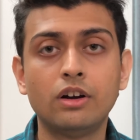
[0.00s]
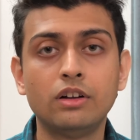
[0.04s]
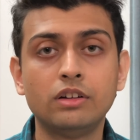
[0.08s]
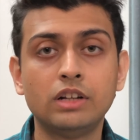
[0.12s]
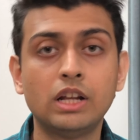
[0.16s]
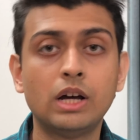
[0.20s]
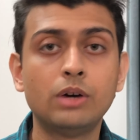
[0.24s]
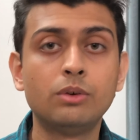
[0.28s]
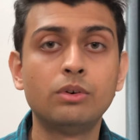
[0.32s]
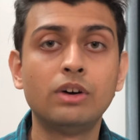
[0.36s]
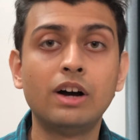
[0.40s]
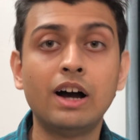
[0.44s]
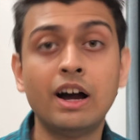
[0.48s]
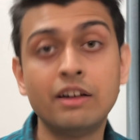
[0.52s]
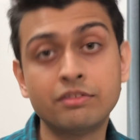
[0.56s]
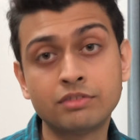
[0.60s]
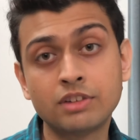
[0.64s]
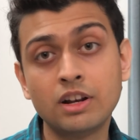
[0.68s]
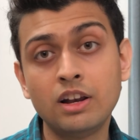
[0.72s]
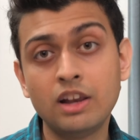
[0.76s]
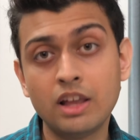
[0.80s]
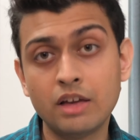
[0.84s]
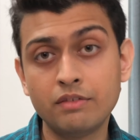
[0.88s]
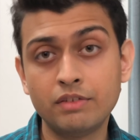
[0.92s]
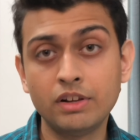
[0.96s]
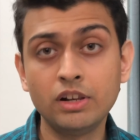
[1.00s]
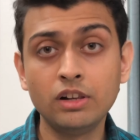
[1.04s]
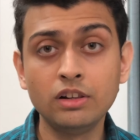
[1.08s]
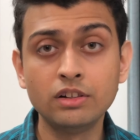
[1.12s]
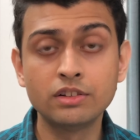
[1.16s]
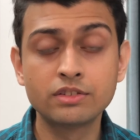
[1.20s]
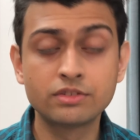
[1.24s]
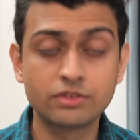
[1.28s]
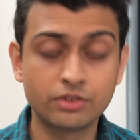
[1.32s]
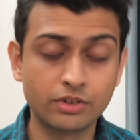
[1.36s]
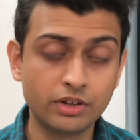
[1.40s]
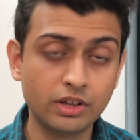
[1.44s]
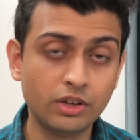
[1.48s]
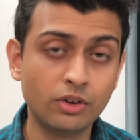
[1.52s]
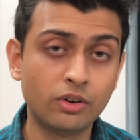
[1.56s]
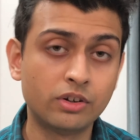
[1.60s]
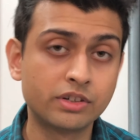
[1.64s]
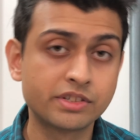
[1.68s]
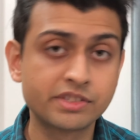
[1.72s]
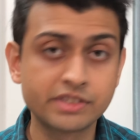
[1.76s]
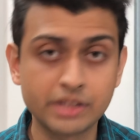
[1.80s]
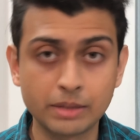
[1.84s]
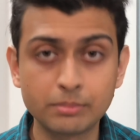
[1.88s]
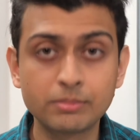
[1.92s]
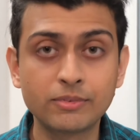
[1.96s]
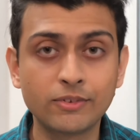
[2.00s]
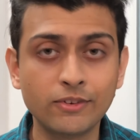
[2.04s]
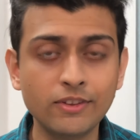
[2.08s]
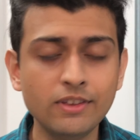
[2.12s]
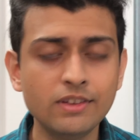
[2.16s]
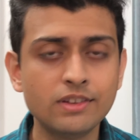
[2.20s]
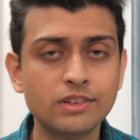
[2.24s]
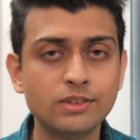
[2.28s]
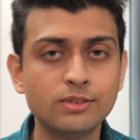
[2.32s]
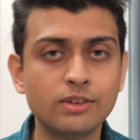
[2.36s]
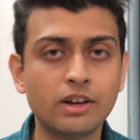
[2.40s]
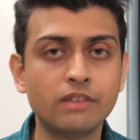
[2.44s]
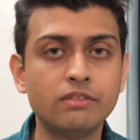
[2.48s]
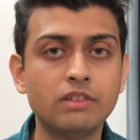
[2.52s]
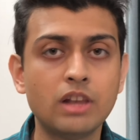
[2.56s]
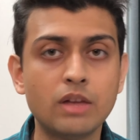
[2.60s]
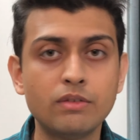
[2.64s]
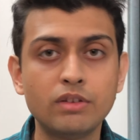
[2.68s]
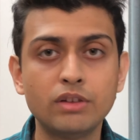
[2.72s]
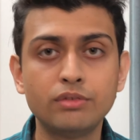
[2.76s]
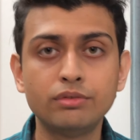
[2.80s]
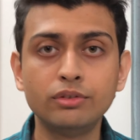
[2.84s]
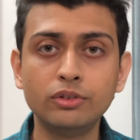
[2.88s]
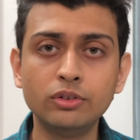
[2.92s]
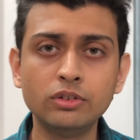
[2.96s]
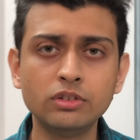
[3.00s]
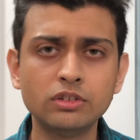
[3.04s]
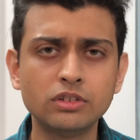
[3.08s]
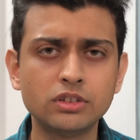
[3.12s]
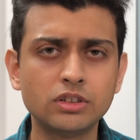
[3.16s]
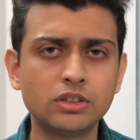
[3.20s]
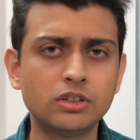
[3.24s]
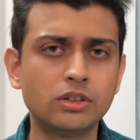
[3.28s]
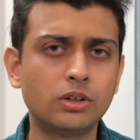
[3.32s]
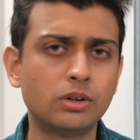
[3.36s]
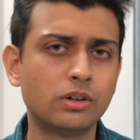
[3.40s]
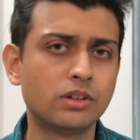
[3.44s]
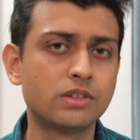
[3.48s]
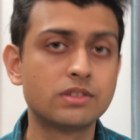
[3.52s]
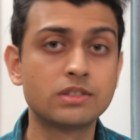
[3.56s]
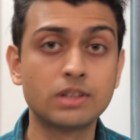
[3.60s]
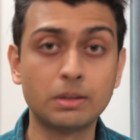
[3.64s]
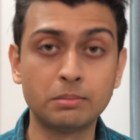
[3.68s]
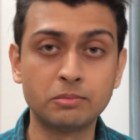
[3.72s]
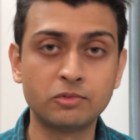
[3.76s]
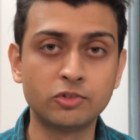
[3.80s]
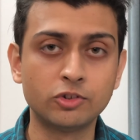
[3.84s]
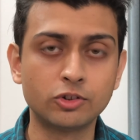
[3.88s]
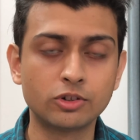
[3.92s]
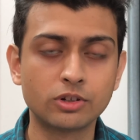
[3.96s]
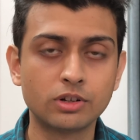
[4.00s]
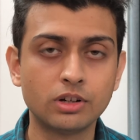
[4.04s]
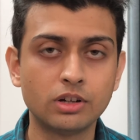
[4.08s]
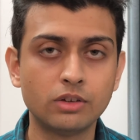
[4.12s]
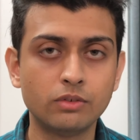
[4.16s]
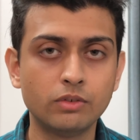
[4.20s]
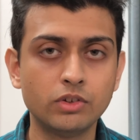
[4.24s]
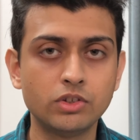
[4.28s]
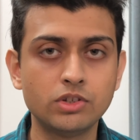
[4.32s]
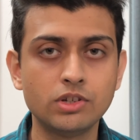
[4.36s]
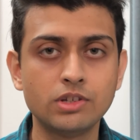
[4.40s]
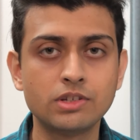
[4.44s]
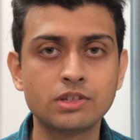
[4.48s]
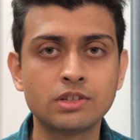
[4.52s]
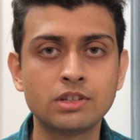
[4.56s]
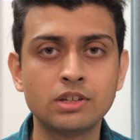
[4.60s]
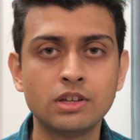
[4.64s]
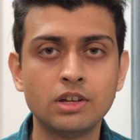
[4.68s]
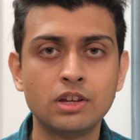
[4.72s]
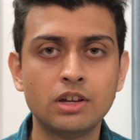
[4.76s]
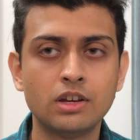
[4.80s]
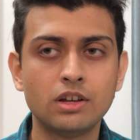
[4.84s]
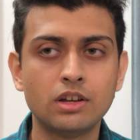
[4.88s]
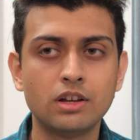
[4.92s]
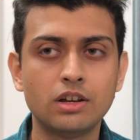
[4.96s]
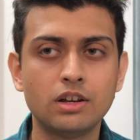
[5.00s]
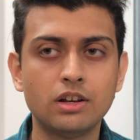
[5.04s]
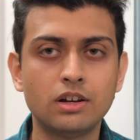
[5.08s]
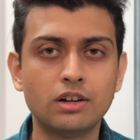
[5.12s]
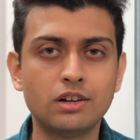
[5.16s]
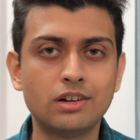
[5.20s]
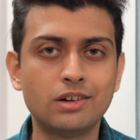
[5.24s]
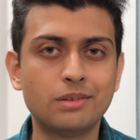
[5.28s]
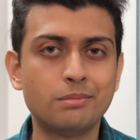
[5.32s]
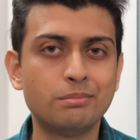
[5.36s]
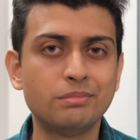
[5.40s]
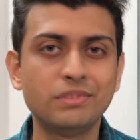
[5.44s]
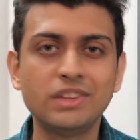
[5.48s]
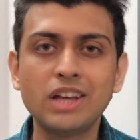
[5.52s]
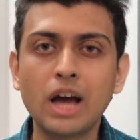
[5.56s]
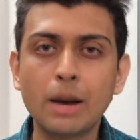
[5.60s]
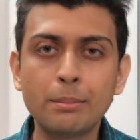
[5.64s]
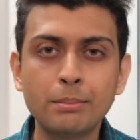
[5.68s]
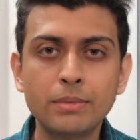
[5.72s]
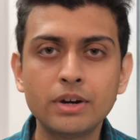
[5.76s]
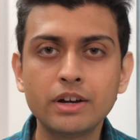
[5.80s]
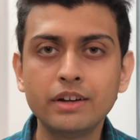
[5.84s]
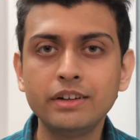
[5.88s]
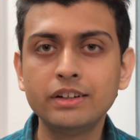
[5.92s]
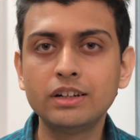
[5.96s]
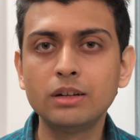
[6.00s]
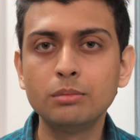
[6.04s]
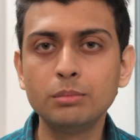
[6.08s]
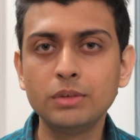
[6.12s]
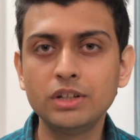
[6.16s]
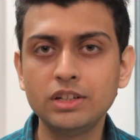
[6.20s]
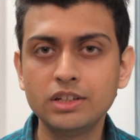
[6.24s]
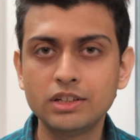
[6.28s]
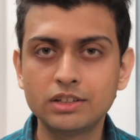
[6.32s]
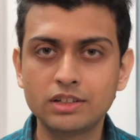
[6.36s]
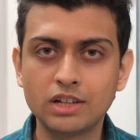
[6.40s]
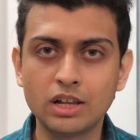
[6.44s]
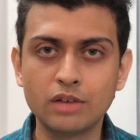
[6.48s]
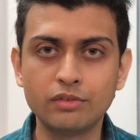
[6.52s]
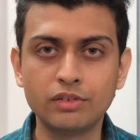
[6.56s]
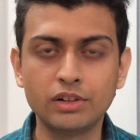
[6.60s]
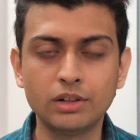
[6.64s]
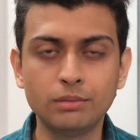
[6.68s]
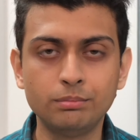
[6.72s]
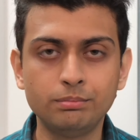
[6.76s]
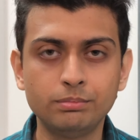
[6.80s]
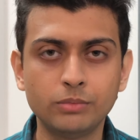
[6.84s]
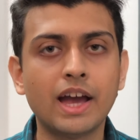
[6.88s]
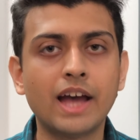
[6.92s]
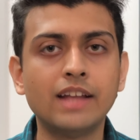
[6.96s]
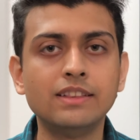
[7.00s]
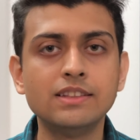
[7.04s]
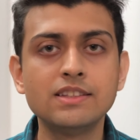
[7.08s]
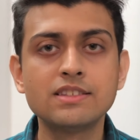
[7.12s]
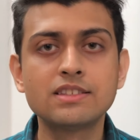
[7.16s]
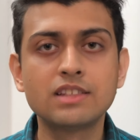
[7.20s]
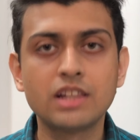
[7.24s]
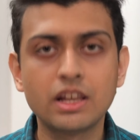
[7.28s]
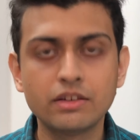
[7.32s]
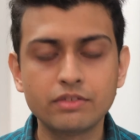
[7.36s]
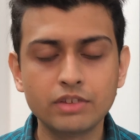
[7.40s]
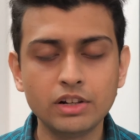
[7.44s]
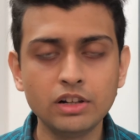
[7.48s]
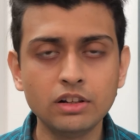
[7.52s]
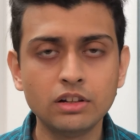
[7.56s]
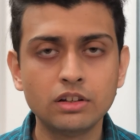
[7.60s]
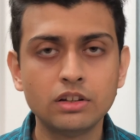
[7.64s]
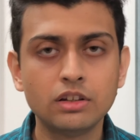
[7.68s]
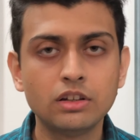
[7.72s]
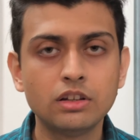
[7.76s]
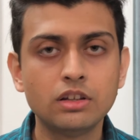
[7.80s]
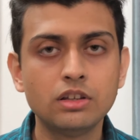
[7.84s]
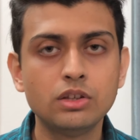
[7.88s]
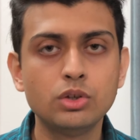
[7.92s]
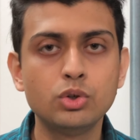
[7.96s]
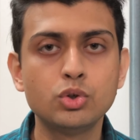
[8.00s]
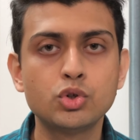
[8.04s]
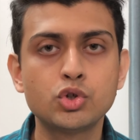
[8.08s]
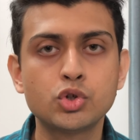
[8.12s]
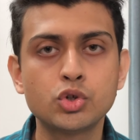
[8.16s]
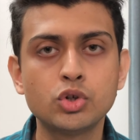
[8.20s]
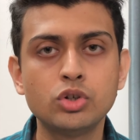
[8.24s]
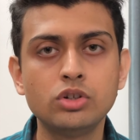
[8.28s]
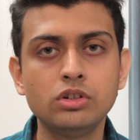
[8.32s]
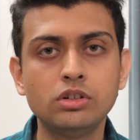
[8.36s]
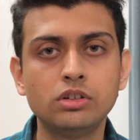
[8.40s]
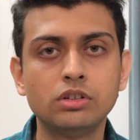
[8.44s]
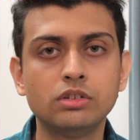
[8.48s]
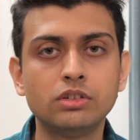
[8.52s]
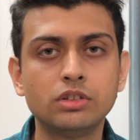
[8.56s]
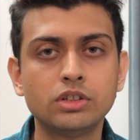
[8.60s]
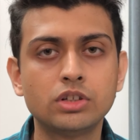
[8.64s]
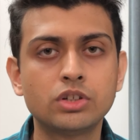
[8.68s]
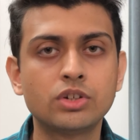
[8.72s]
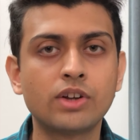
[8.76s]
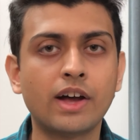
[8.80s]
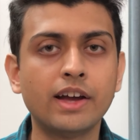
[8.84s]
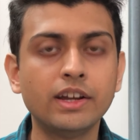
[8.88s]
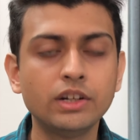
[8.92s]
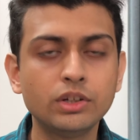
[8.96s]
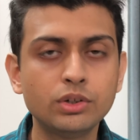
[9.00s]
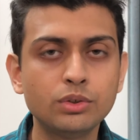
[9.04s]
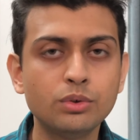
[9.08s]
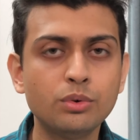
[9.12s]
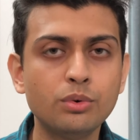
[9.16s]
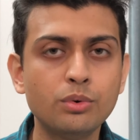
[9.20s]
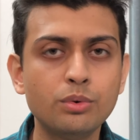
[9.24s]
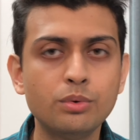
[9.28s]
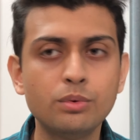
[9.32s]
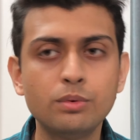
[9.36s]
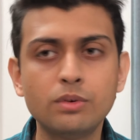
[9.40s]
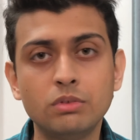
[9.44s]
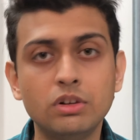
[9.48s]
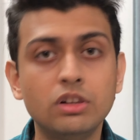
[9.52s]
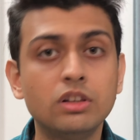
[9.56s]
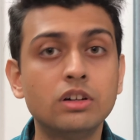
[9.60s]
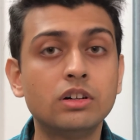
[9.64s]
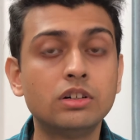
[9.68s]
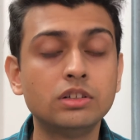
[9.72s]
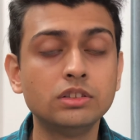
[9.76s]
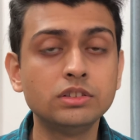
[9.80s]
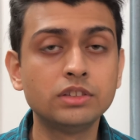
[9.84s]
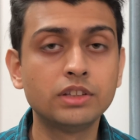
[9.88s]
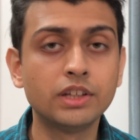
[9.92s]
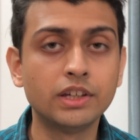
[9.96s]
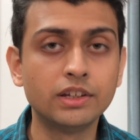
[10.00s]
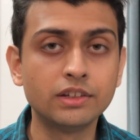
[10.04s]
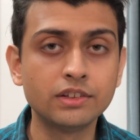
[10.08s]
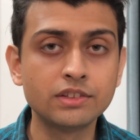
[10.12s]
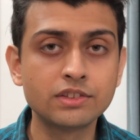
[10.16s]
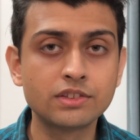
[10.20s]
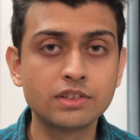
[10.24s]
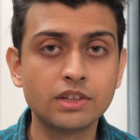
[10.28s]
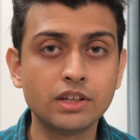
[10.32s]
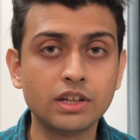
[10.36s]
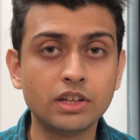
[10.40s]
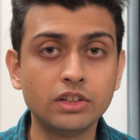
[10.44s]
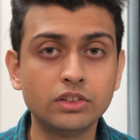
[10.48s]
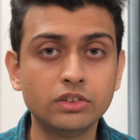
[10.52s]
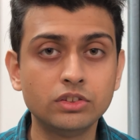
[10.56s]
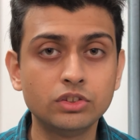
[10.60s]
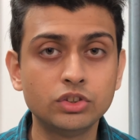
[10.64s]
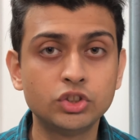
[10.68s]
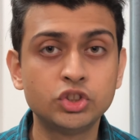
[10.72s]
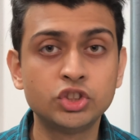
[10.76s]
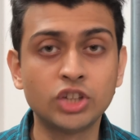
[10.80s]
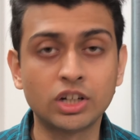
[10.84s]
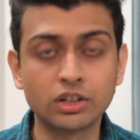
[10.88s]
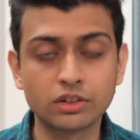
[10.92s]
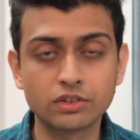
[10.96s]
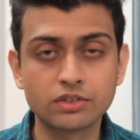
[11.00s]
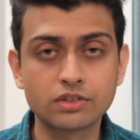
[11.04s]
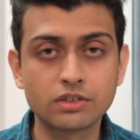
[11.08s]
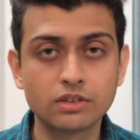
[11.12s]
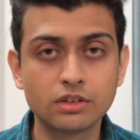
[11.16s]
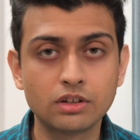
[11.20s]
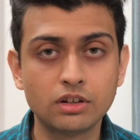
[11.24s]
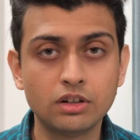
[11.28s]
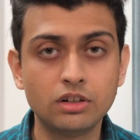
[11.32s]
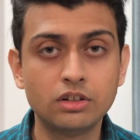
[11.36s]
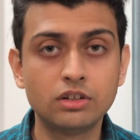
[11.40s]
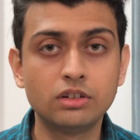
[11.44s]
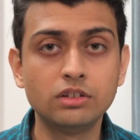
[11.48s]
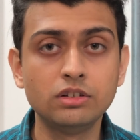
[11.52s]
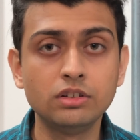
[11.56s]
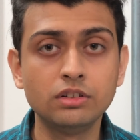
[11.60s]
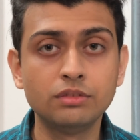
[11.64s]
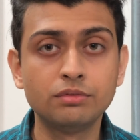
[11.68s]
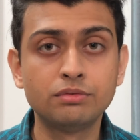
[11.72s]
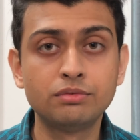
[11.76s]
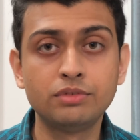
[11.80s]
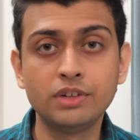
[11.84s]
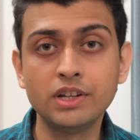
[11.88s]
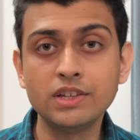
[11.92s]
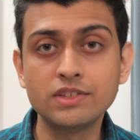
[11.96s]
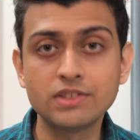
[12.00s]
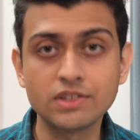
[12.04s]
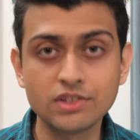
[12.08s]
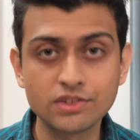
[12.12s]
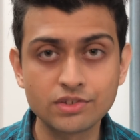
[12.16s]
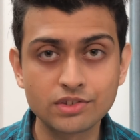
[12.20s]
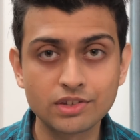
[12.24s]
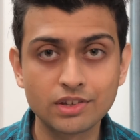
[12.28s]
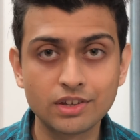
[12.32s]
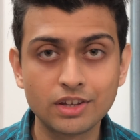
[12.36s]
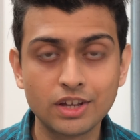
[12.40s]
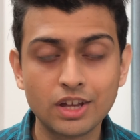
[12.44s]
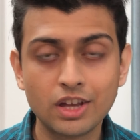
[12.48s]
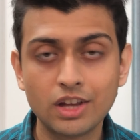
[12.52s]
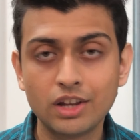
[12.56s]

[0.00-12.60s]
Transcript: Now, after level 3 or step 3, you have level 4 or step 4, which is the upper intermediate level. At this level, you should try to learn things in chunks. Learn phrases.